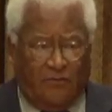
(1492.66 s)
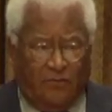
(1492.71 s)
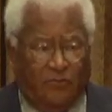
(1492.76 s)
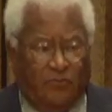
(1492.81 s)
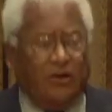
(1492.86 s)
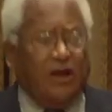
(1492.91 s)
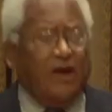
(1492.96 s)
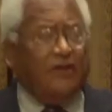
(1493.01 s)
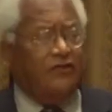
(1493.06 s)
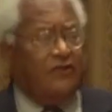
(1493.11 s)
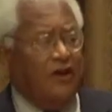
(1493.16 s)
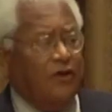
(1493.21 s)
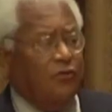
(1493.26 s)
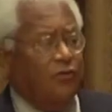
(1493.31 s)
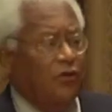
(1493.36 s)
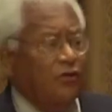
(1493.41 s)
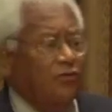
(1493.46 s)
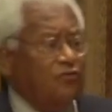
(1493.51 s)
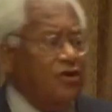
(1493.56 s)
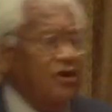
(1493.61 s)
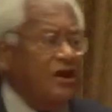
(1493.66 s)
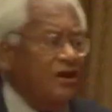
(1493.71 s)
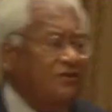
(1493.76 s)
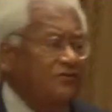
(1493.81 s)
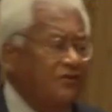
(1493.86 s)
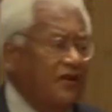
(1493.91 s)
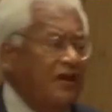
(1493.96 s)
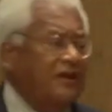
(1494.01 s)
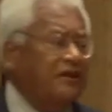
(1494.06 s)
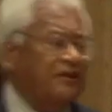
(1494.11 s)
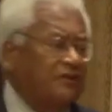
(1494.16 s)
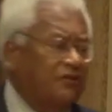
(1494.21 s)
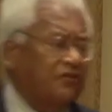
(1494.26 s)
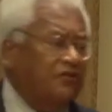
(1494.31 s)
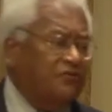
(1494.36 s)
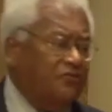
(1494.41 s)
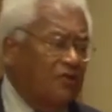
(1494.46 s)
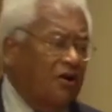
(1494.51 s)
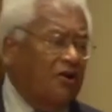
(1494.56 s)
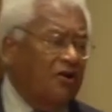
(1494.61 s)
But when I say we reinvented
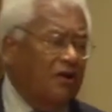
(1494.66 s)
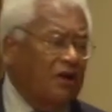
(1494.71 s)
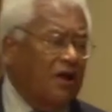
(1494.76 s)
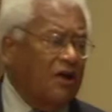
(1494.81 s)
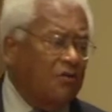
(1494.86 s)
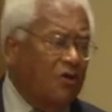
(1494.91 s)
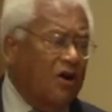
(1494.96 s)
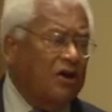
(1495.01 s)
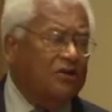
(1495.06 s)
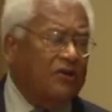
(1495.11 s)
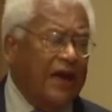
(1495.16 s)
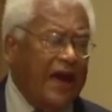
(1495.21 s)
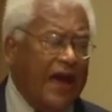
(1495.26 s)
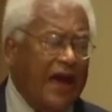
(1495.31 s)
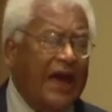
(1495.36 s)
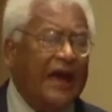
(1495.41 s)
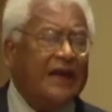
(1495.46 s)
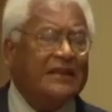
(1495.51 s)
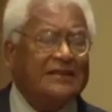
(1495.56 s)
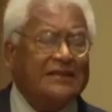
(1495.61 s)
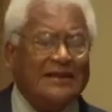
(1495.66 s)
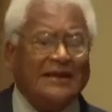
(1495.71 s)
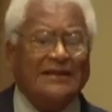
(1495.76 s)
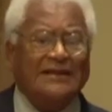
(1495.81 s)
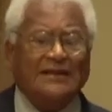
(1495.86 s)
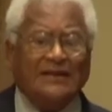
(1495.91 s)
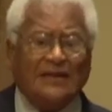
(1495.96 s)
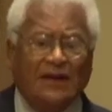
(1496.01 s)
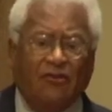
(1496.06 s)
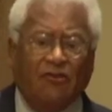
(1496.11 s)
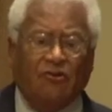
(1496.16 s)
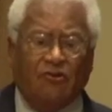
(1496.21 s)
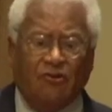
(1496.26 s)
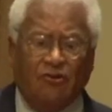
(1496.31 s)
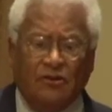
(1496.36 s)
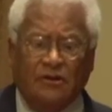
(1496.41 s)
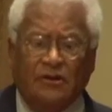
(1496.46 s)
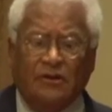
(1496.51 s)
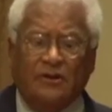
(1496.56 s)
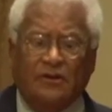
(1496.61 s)
the struggle, I want to add then
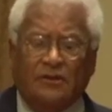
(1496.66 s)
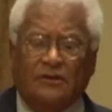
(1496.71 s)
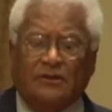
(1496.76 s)
another